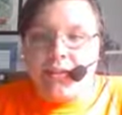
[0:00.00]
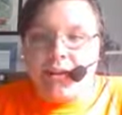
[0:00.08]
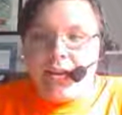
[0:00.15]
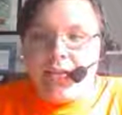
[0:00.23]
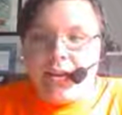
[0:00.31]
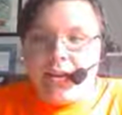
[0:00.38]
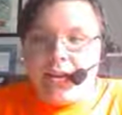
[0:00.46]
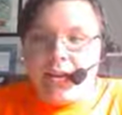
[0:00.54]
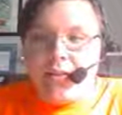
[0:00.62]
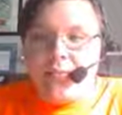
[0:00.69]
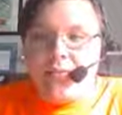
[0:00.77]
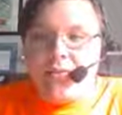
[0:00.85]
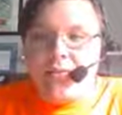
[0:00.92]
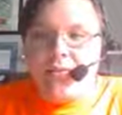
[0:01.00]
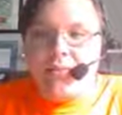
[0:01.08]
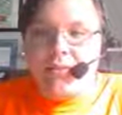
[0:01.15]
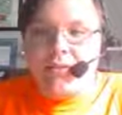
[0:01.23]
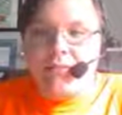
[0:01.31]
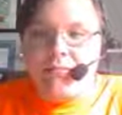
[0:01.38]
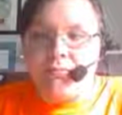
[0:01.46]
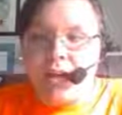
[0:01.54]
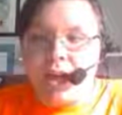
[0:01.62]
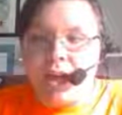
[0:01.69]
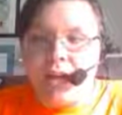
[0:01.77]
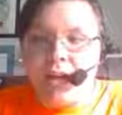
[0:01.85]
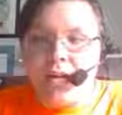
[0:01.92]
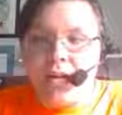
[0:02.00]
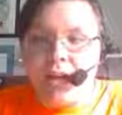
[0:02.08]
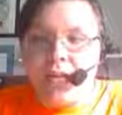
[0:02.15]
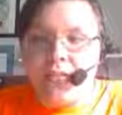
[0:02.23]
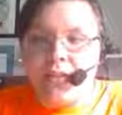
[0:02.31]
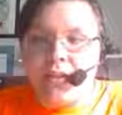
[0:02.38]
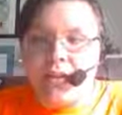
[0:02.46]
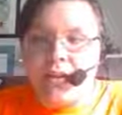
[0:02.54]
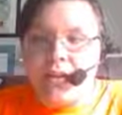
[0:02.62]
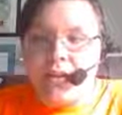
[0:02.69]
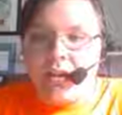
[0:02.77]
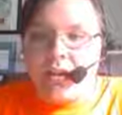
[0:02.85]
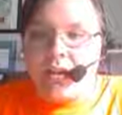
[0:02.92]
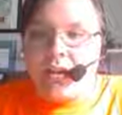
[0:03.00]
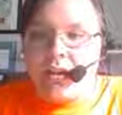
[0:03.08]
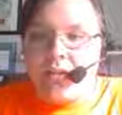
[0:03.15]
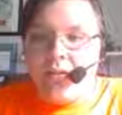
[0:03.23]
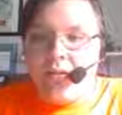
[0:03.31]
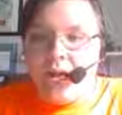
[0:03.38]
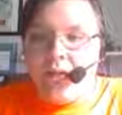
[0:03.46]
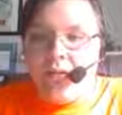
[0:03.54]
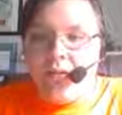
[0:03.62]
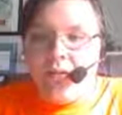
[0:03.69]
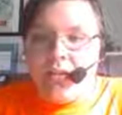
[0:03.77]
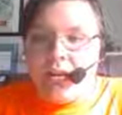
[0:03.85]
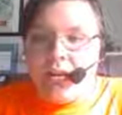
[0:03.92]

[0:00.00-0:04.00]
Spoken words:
If I can't prove Miss Mai was involved with the